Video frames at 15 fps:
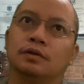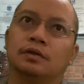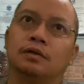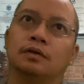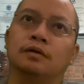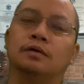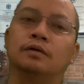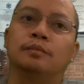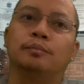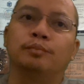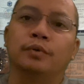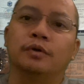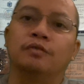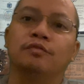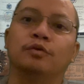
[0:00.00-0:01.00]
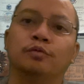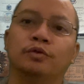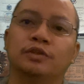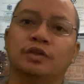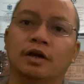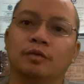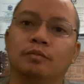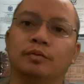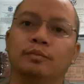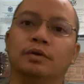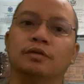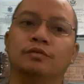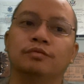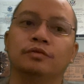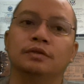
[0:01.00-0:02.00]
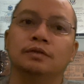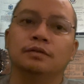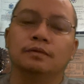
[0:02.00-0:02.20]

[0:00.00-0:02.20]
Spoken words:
part of your retirement benefit,